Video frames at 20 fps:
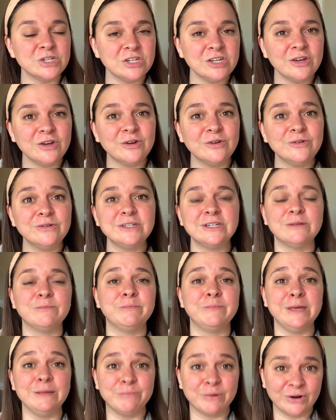you to be
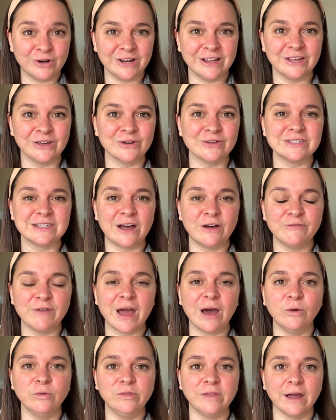putting yourself
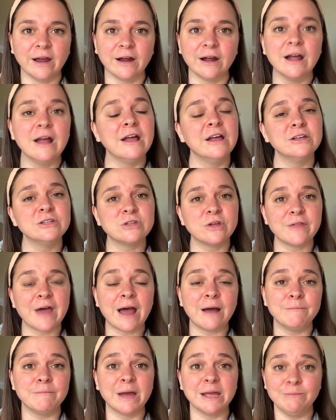out there. So that
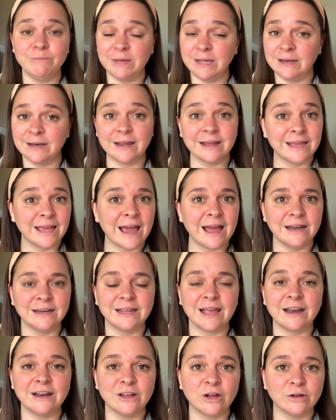might mean, again,
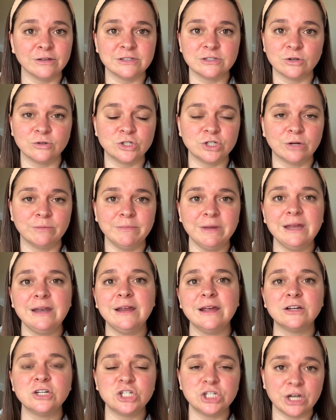getting on social media,
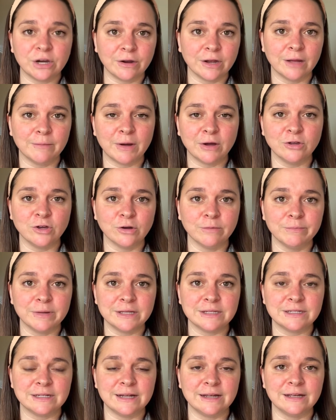sharing about your
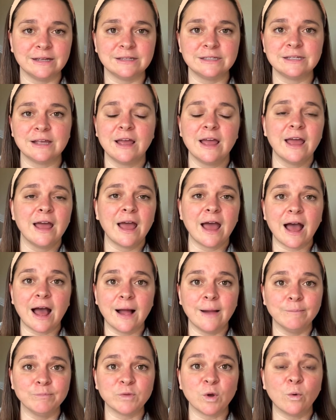business,
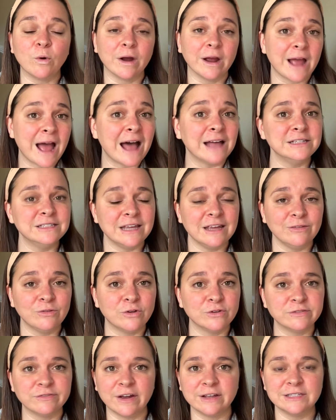or asking those
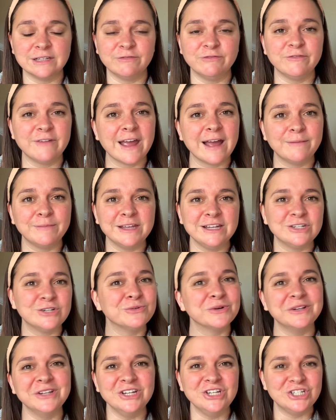friends and family to
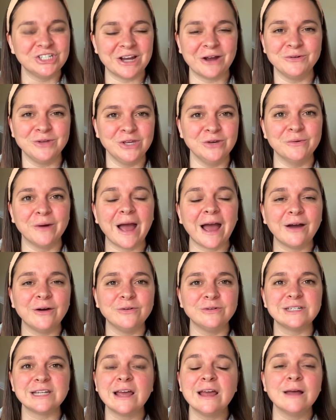really shout you out.
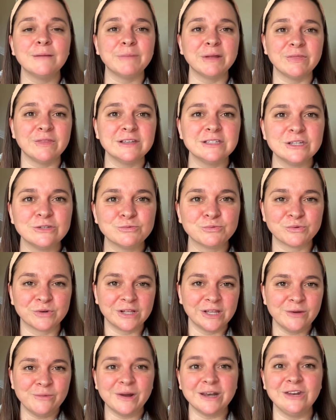But this is really
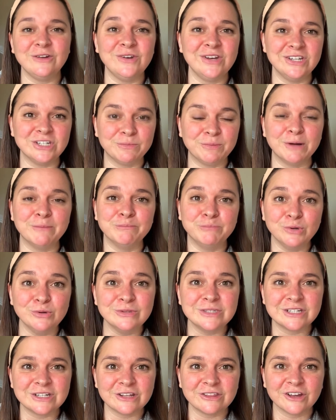when you need to put boots
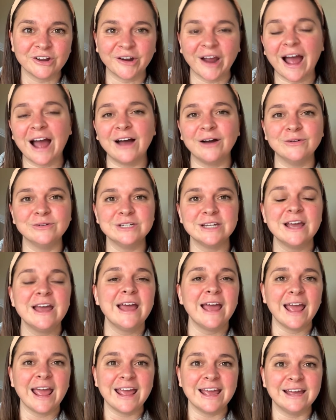to the ground
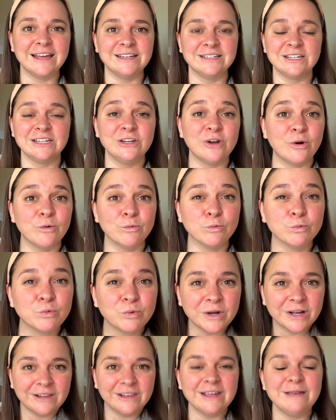and,
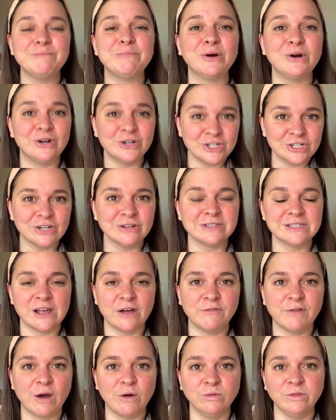really push yourself
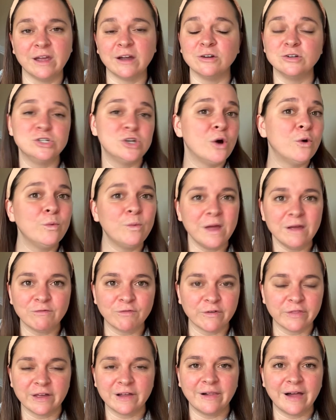out there. Don't wait for the
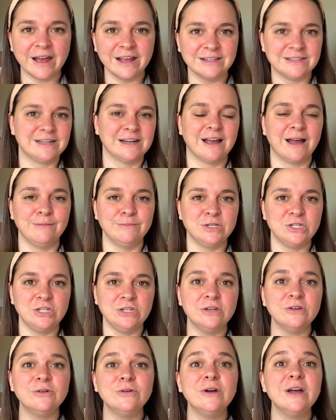clients to come to
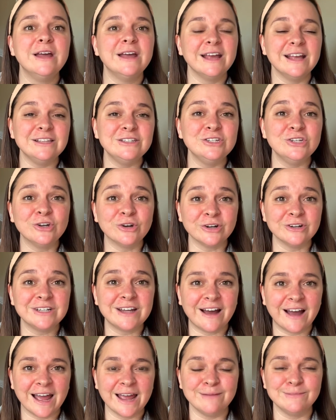you. It's your
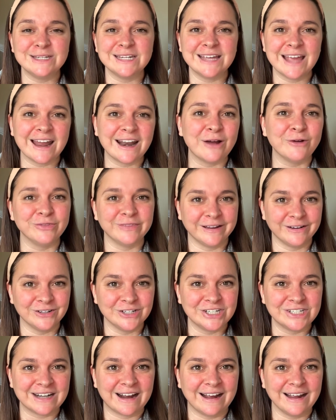time to get out there and
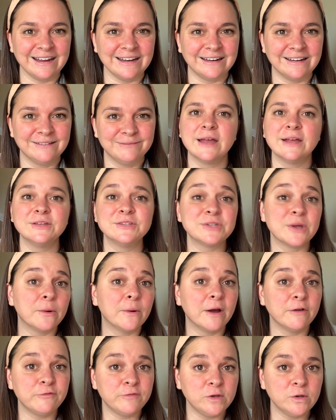shine. So a
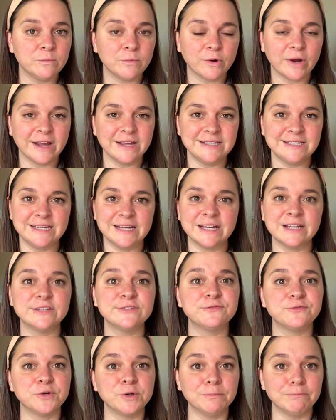few more ideas
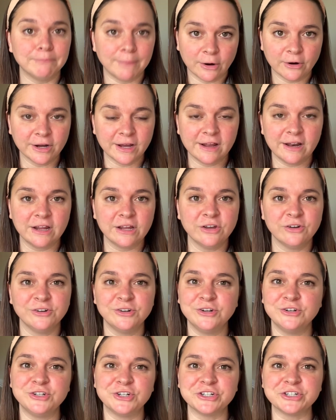for marketing your
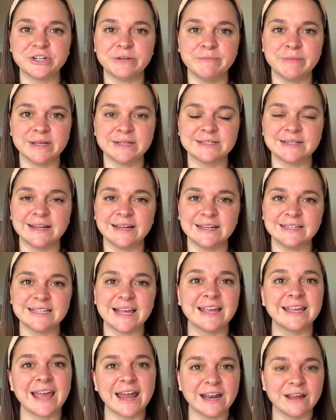nutrition business and
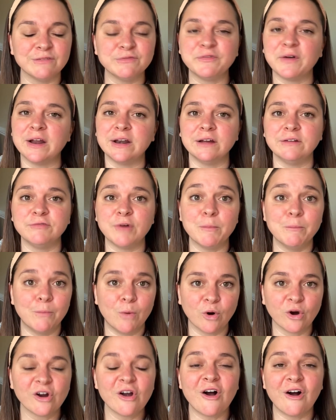getting in front of
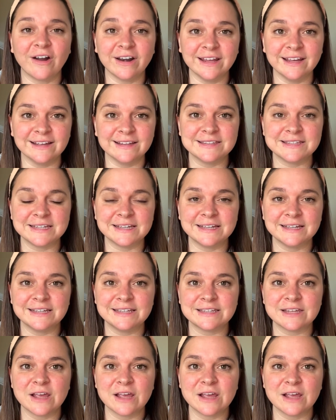more audiences